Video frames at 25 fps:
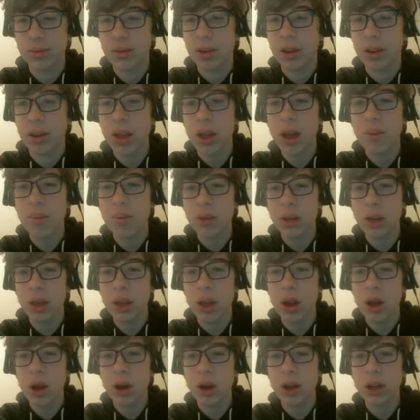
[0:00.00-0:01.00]
Yep,
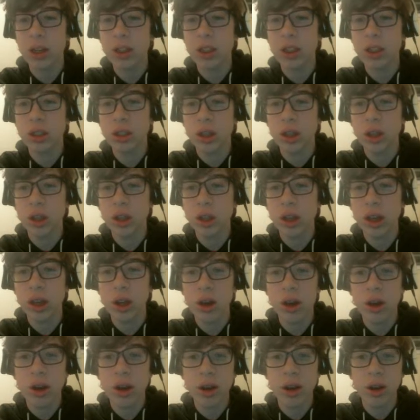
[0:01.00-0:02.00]
Leon and
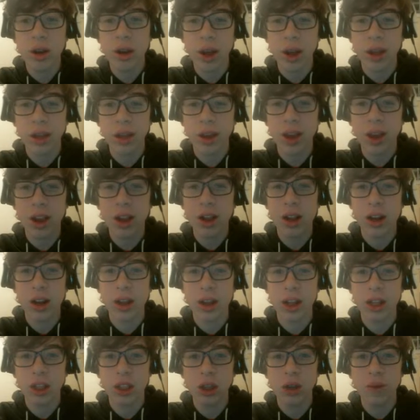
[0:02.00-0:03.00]
Leon S.
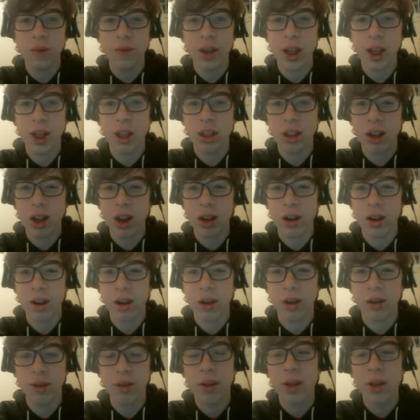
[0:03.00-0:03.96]
Kennedy and Jill Valentine are